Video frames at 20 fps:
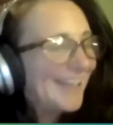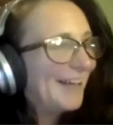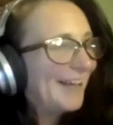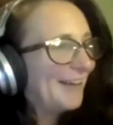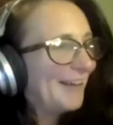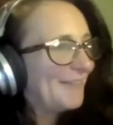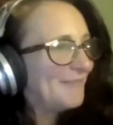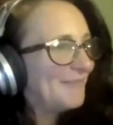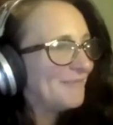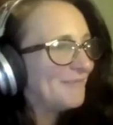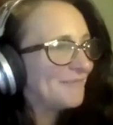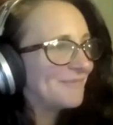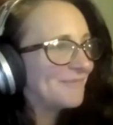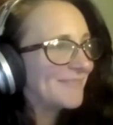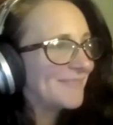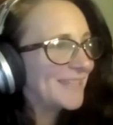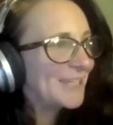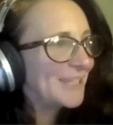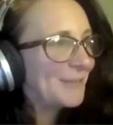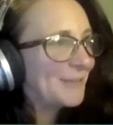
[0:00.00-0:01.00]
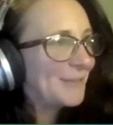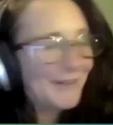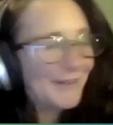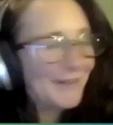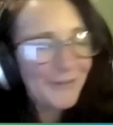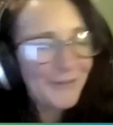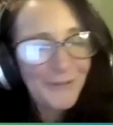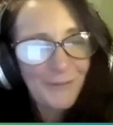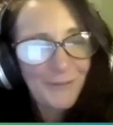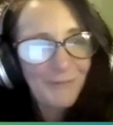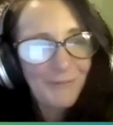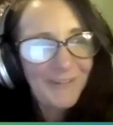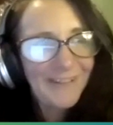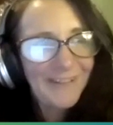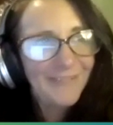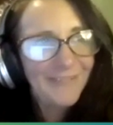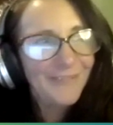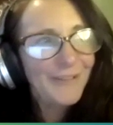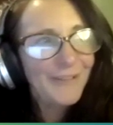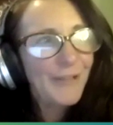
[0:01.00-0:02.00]
QI or
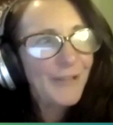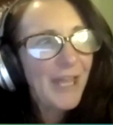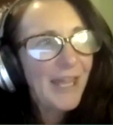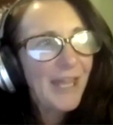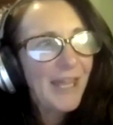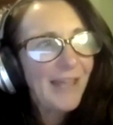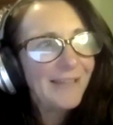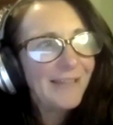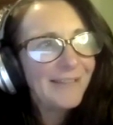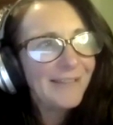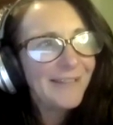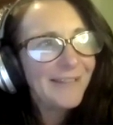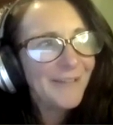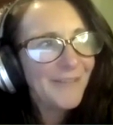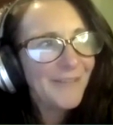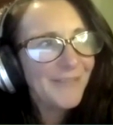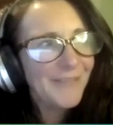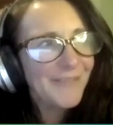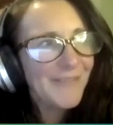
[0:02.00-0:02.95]
something, if you know,